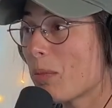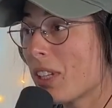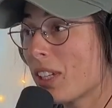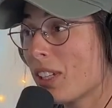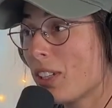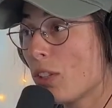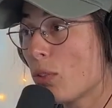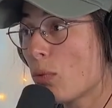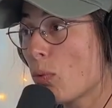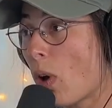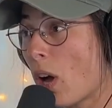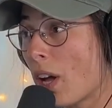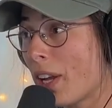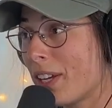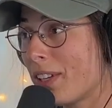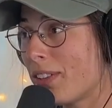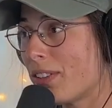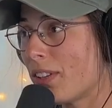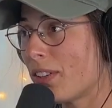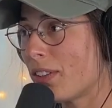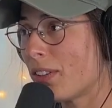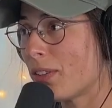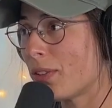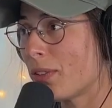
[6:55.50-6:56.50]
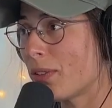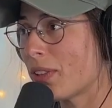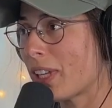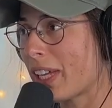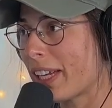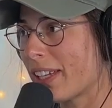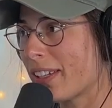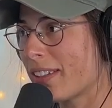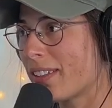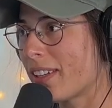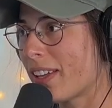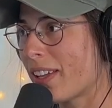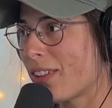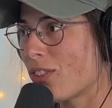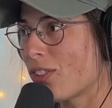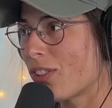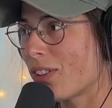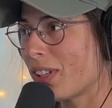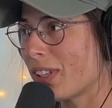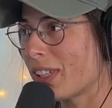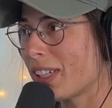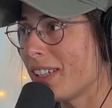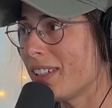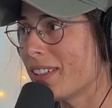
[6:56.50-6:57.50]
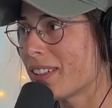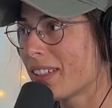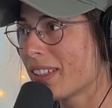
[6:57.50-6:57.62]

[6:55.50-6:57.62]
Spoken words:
something you wanted to do, intentionally?